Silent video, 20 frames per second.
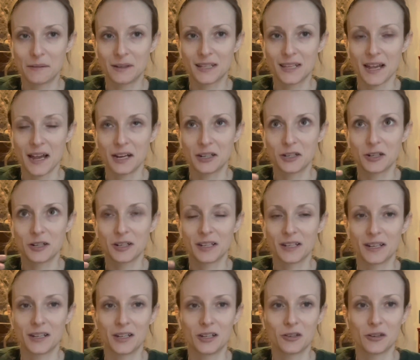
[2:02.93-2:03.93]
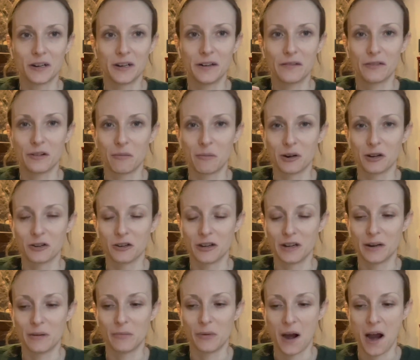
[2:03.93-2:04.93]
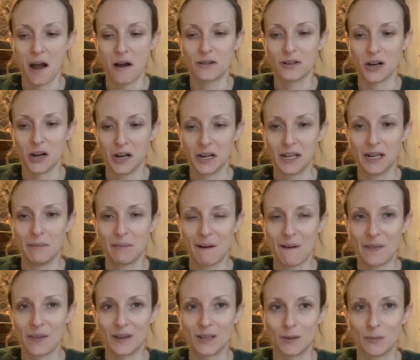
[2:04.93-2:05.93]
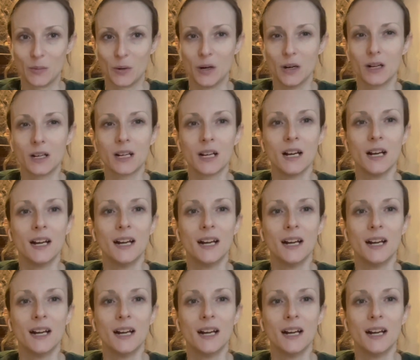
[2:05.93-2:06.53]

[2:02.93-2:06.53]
and Slashers and Katrina from Katrina Brown talking about this book.